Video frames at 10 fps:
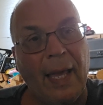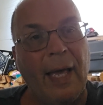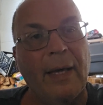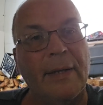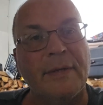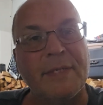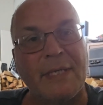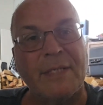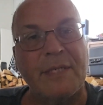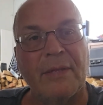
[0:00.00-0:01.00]
I don't know,
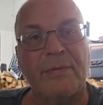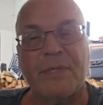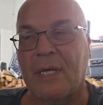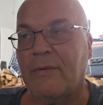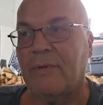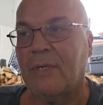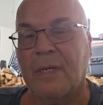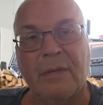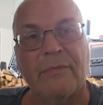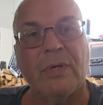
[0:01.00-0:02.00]
16th or 17th
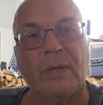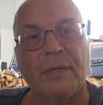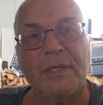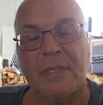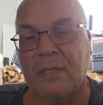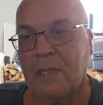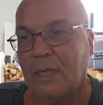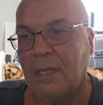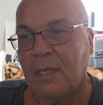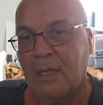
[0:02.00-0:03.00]
of August,
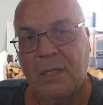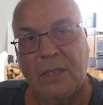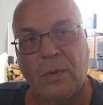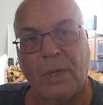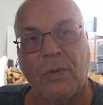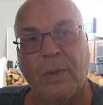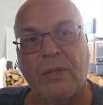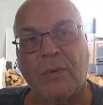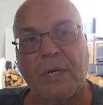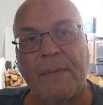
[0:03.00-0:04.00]

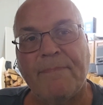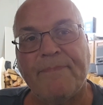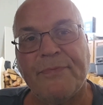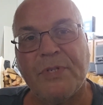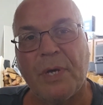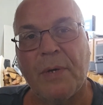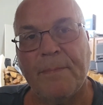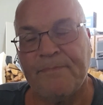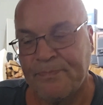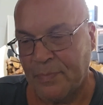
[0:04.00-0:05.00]
2023. So,
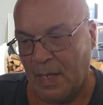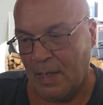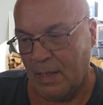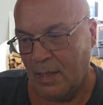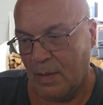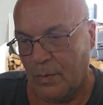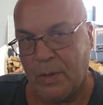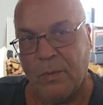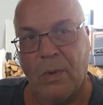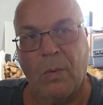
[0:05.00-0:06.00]

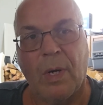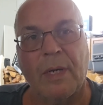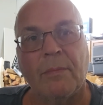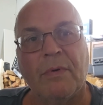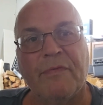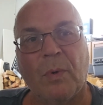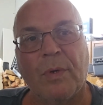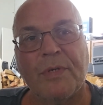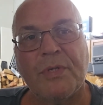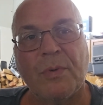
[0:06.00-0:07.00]
we were working
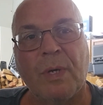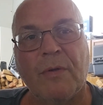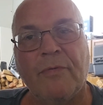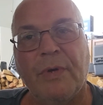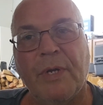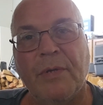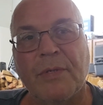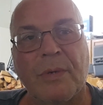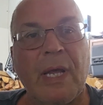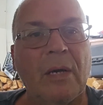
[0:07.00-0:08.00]
before. There's two other
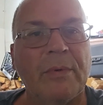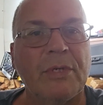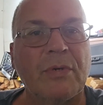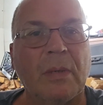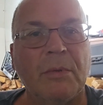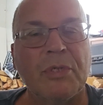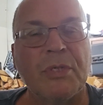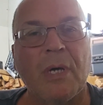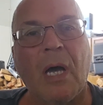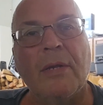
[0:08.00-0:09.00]
videos on how we
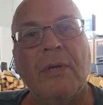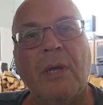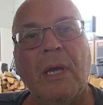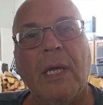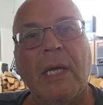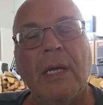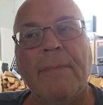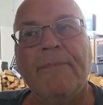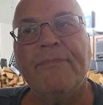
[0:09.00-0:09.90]
troubleshot a